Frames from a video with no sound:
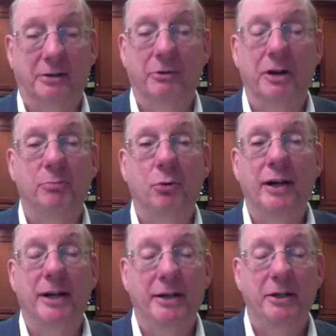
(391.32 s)
a great
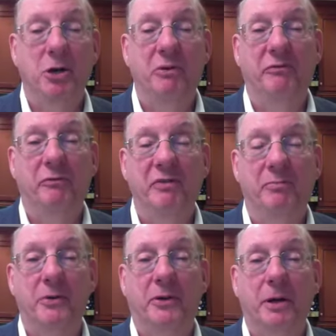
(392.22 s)
point, and you know we we
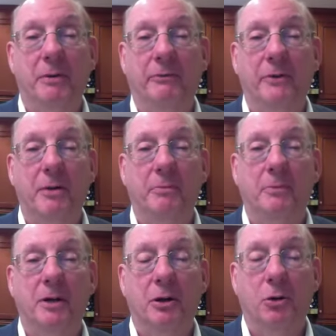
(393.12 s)
both come from